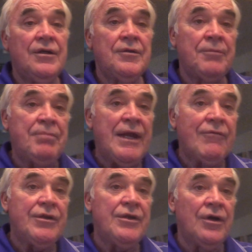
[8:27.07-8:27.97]
the
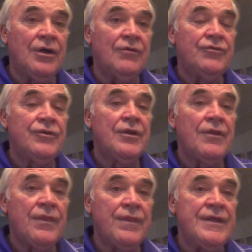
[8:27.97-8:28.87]
parent of
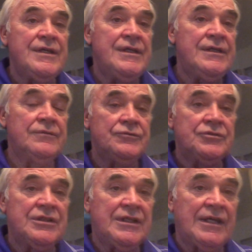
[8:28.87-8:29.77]
the
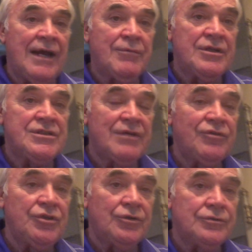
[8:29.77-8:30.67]
Cabernet
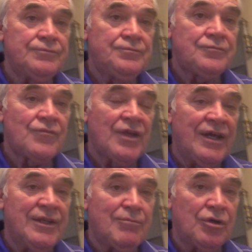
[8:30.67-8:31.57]
Sauvignon
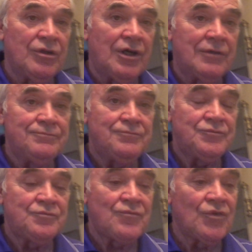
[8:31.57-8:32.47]
and the Merlot.
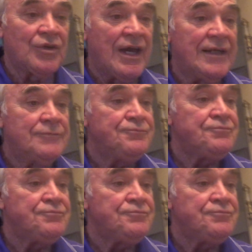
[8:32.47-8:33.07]
Okay?